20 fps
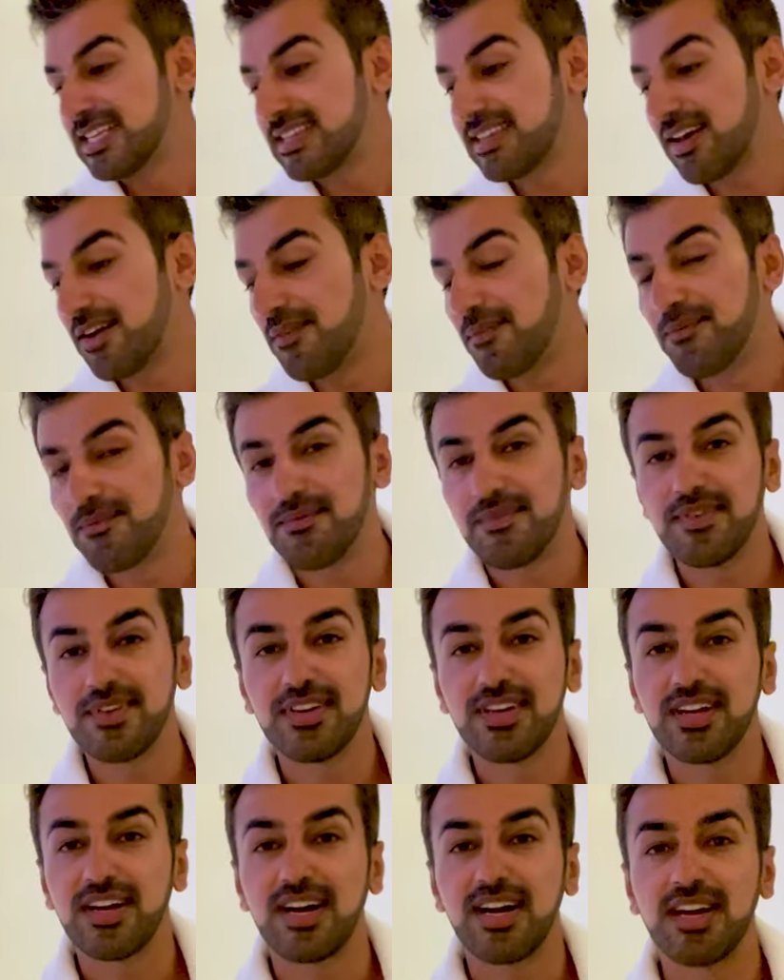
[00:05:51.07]
So
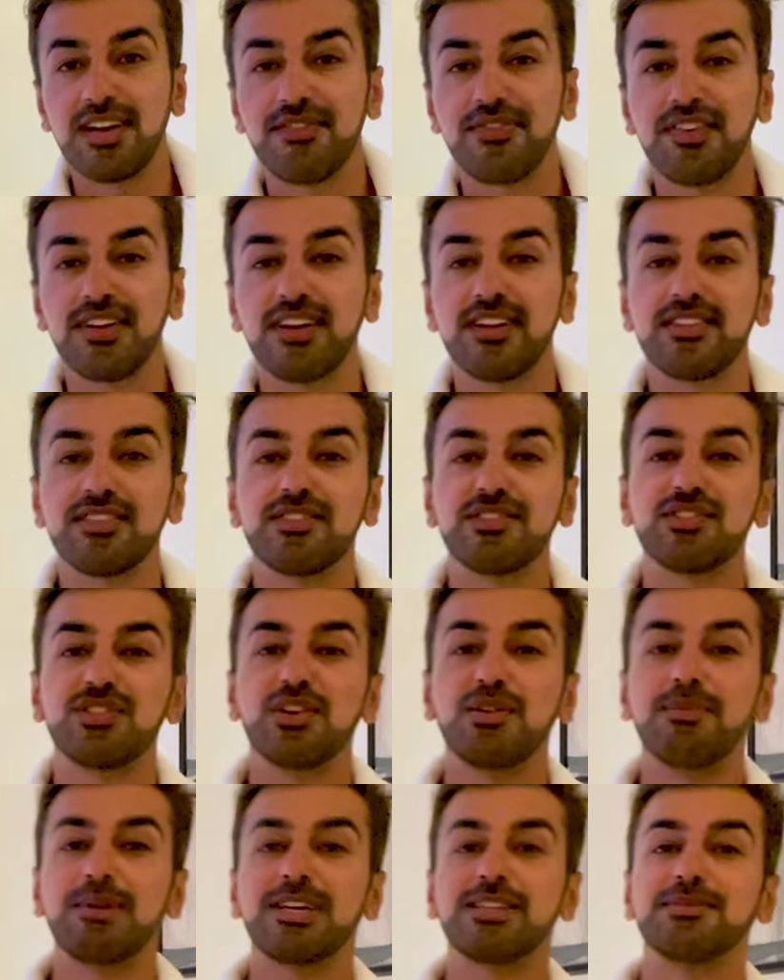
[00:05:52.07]
I feel
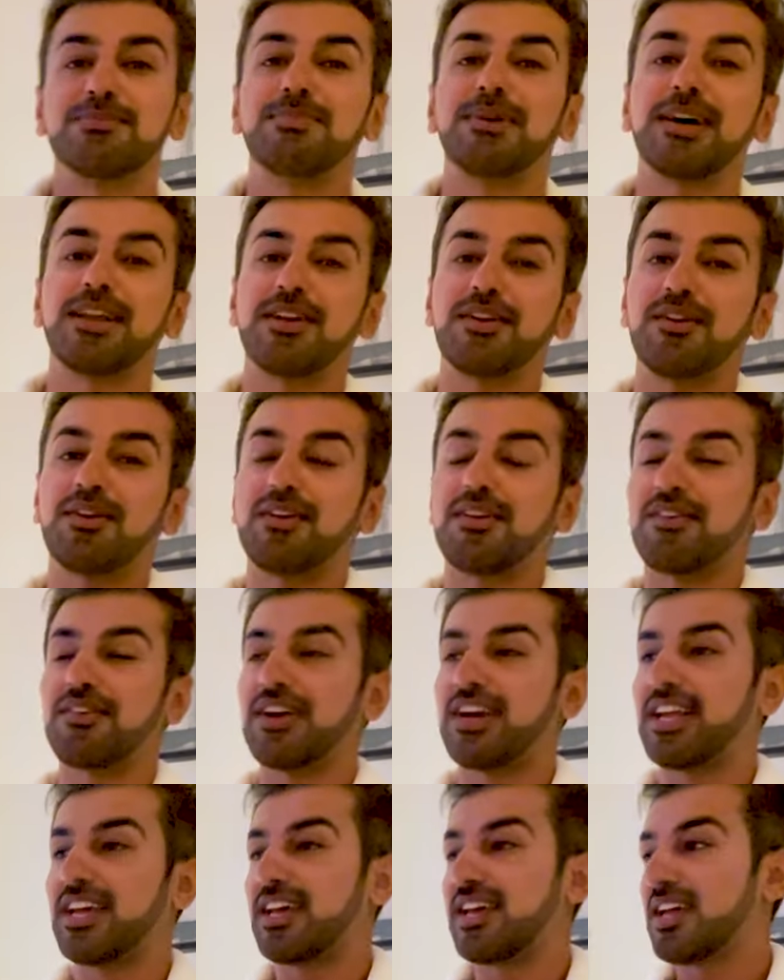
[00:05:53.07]
so much better
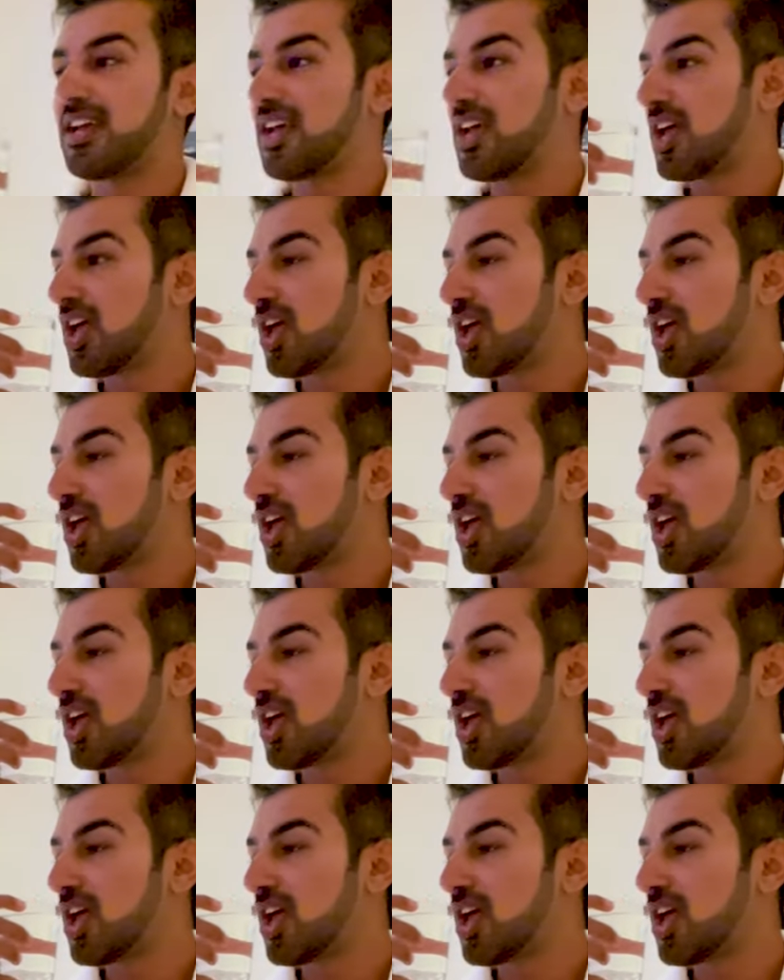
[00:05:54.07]
already.